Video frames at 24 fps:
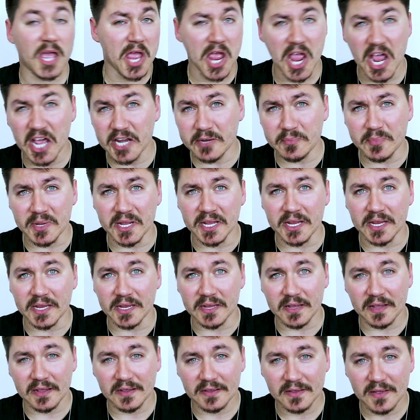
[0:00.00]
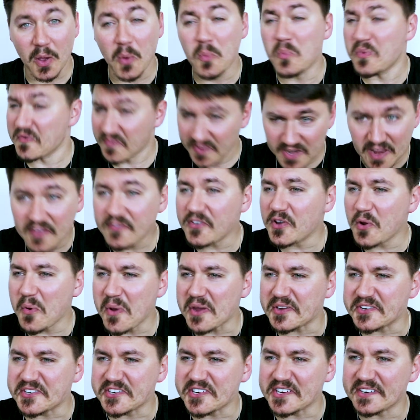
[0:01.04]
Hit me with another
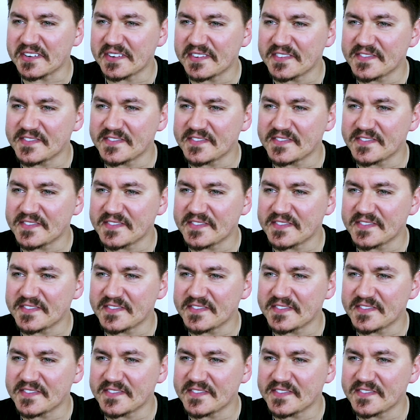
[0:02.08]
question.